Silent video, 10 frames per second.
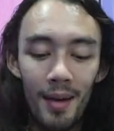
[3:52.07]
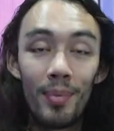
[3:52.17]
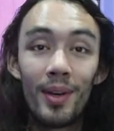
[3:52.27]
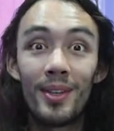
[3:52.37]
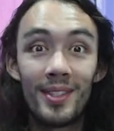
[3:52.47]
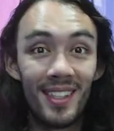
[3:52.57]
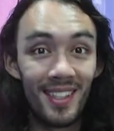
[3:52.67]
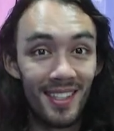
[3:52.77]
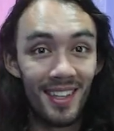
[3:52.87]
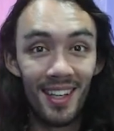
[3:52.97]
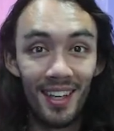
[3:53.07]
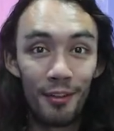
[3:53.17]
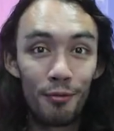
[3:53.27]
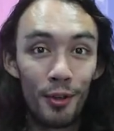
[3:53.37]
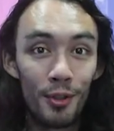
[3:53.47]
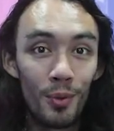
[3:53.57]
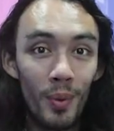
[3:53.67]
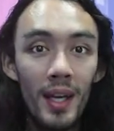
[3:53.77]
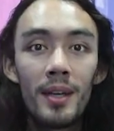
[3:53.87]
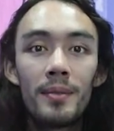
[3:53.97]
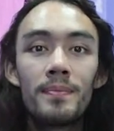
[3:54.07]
because it is the first week.